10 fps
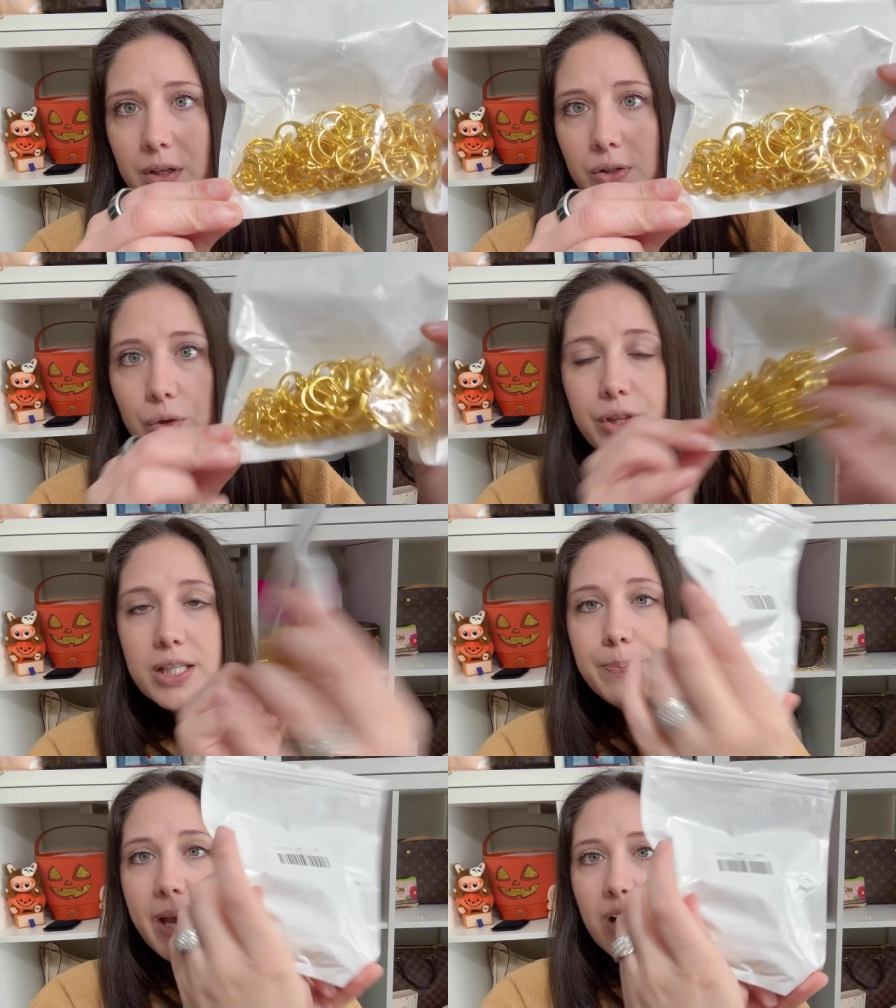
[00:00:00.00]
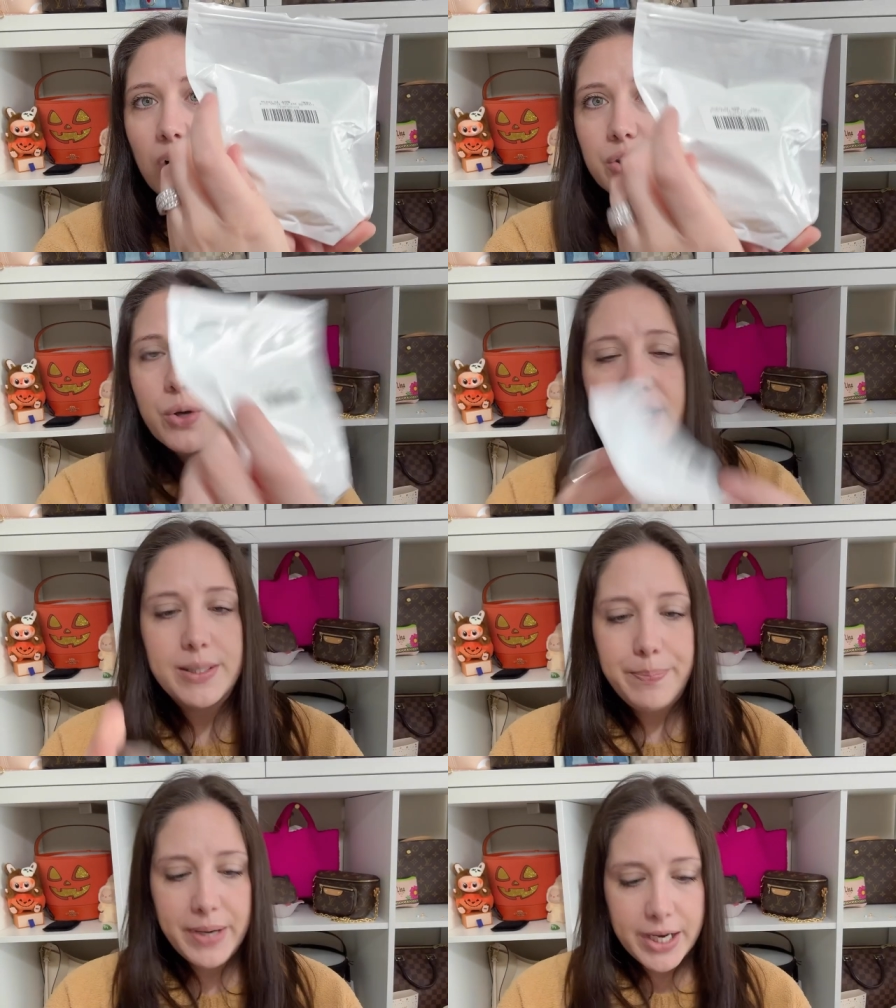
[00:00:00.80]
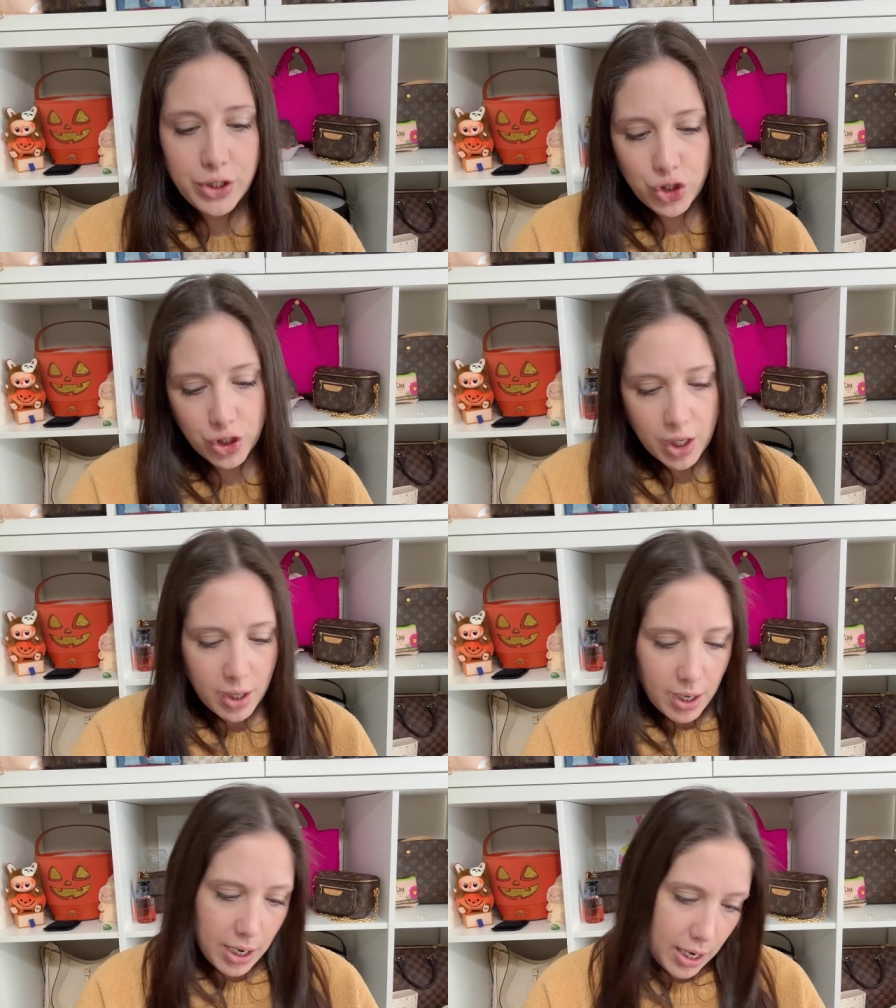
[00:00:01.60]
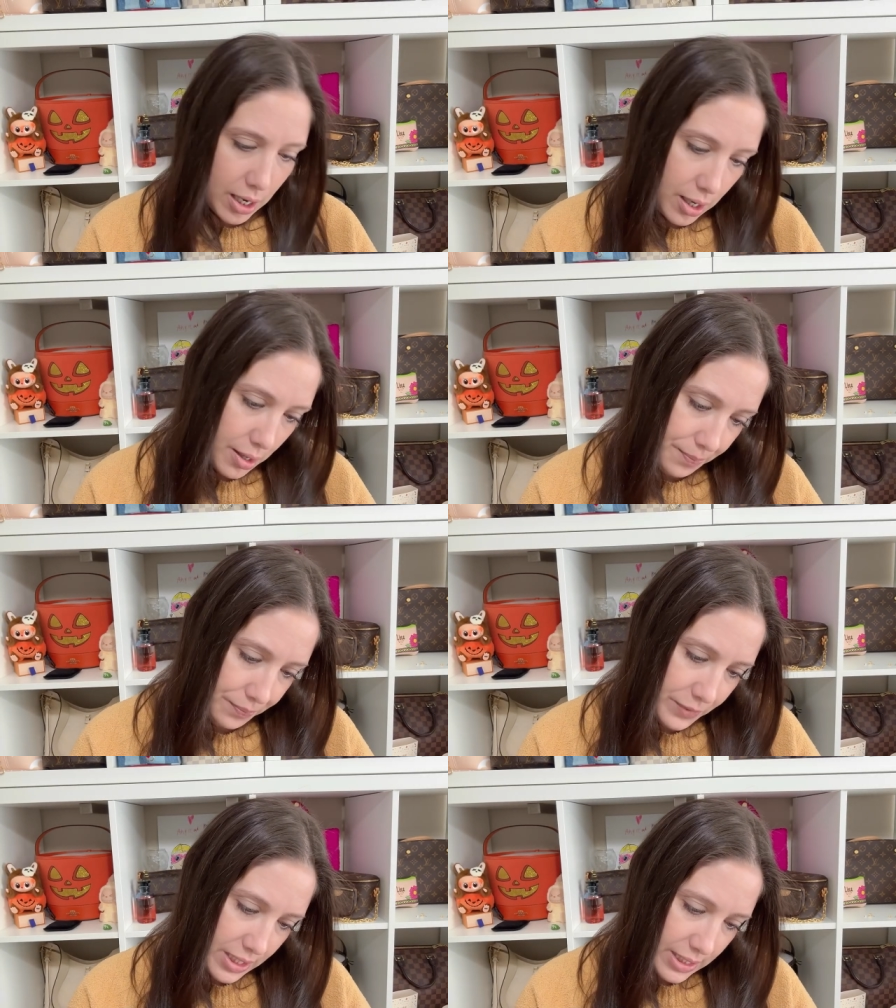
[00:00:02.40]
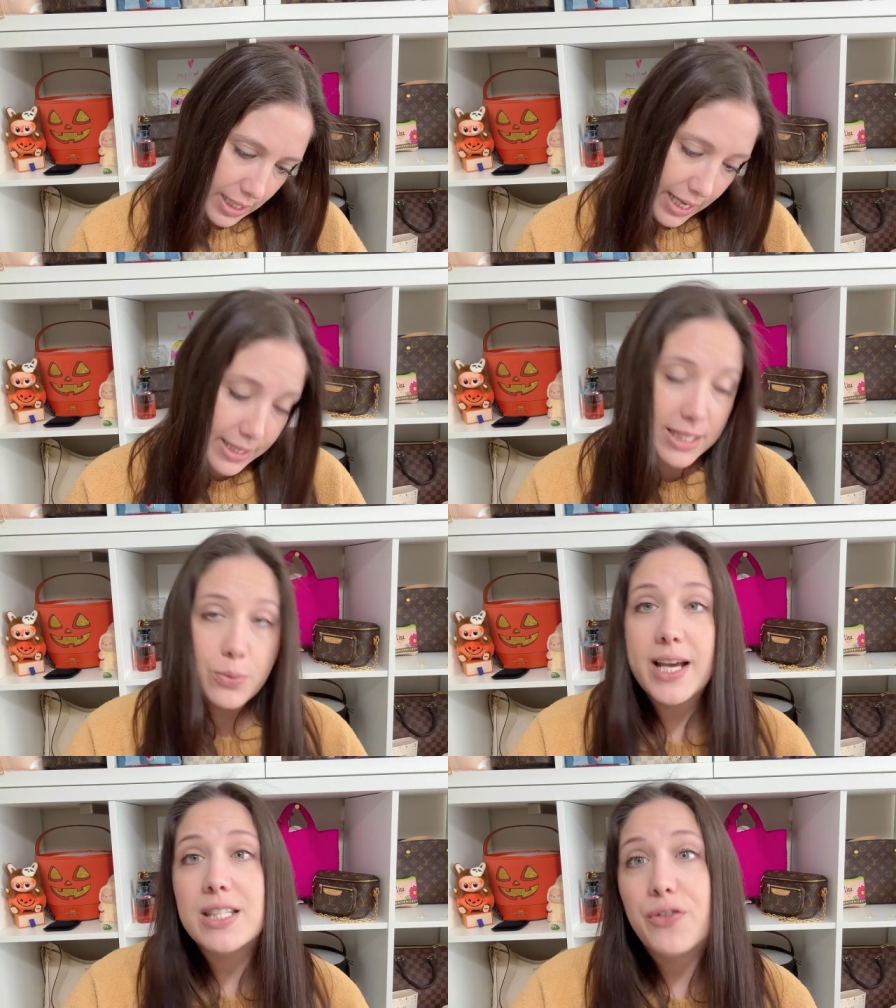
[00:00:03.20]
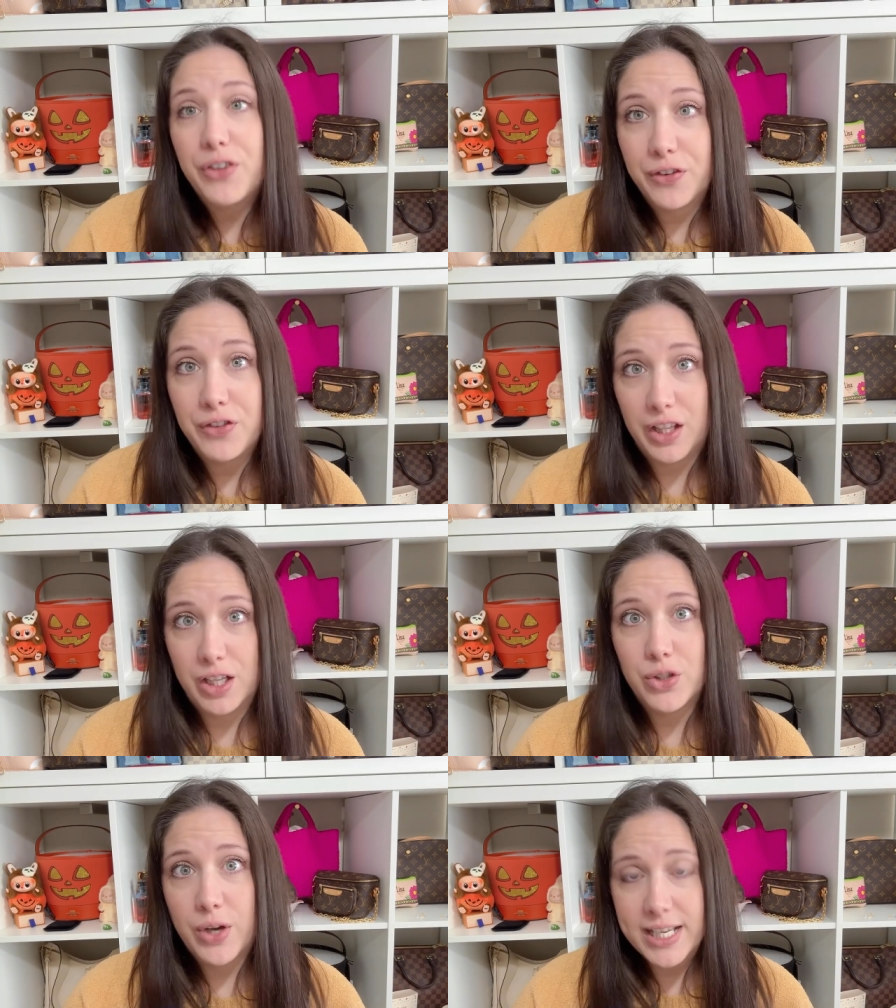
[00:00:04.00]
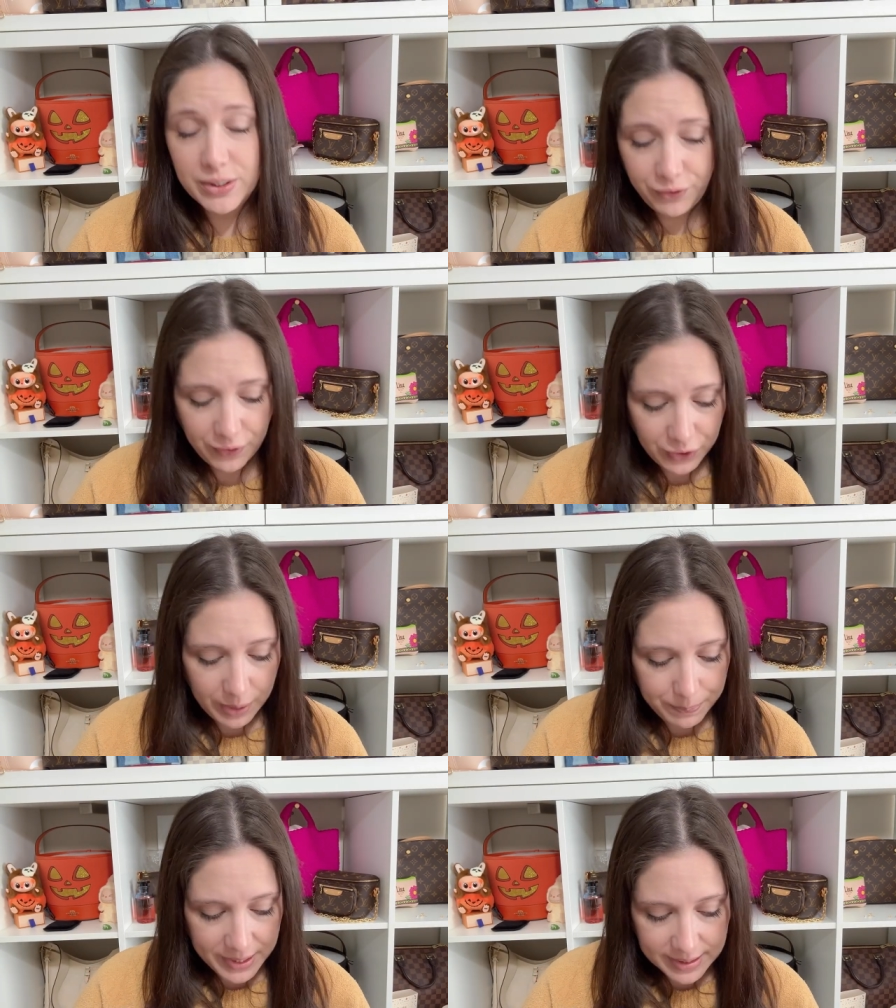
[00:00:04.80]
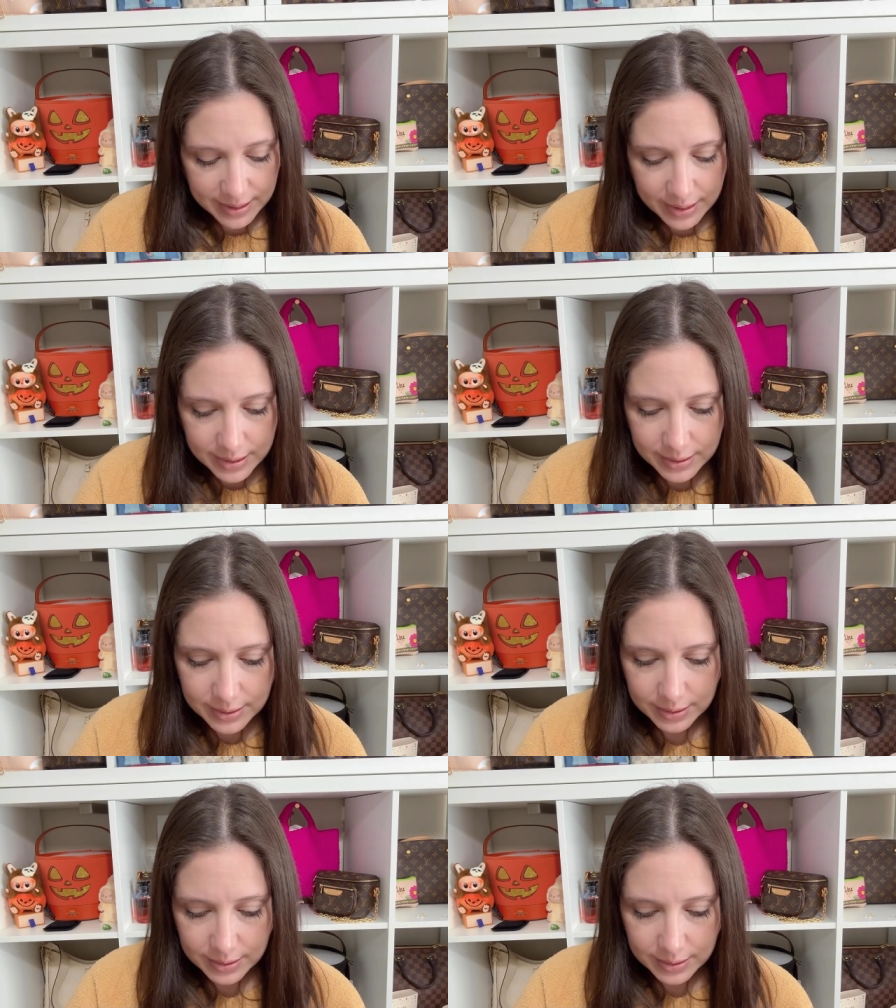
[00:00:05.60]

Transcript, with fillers: So this pack also has a bunch. Um, this, eh, this one has 50. So it has 50 pieces.